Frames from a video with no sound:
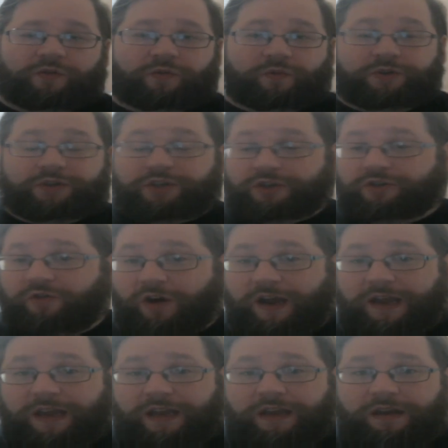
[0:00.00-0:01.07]
Which is
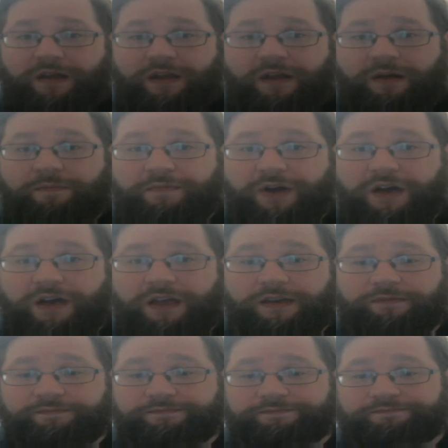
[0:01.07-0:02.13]
great,
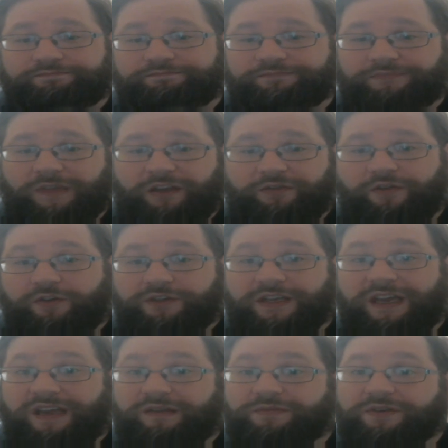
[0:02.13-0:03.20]
but as far as
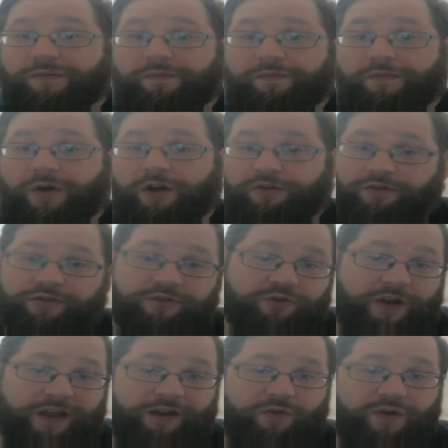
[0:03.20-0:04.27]
games under the
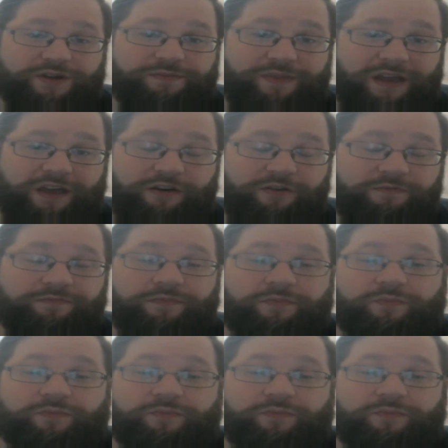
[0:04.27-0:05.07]
Dragon Quest banner,